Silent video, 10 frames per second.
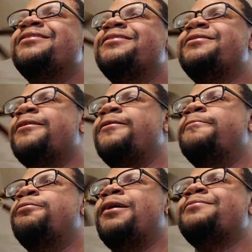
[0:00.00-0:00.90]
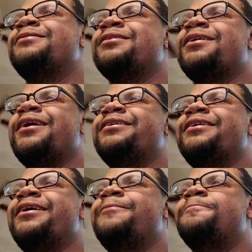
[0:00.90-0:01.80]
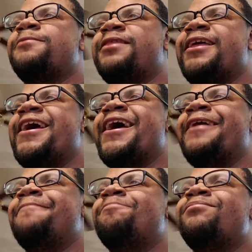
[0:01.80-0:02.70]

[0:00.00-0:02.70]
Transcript: So props to Lionsgate for that.